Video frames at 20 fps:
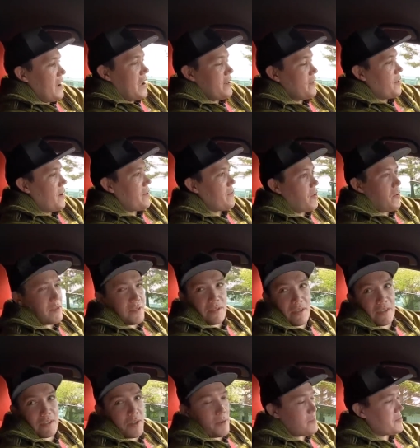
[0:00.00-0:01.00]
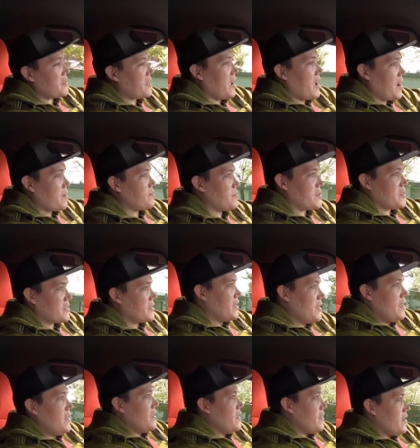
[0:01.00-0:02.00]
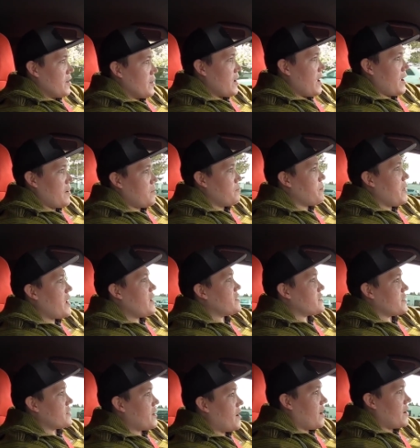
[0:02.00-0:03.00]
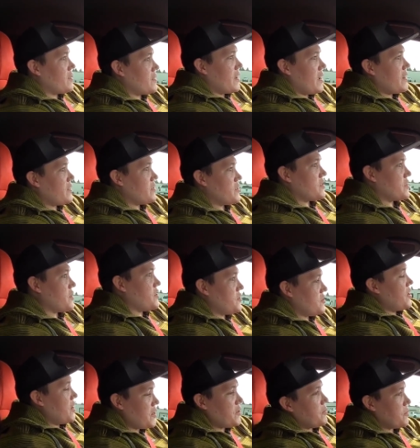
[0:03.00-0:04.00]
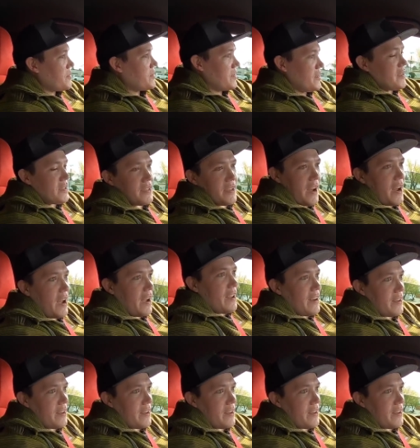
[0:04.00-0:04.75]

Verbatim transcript: I don't know, I've always looked up to Cam, just uh, amazing content, just a genuine good guy.